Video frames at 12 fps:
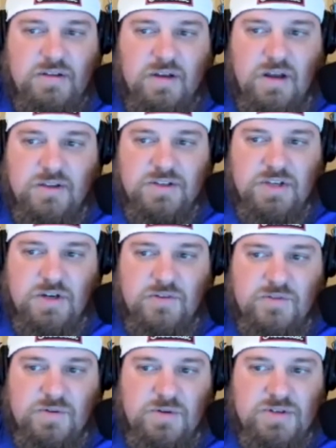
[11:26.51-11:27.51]
on this golf
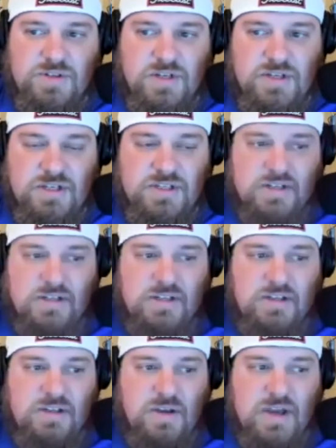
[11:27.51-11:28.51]
course, statistically,
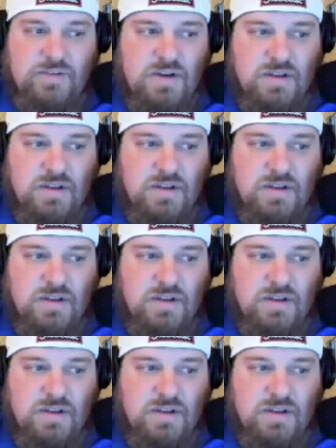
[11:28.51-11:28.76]
you have a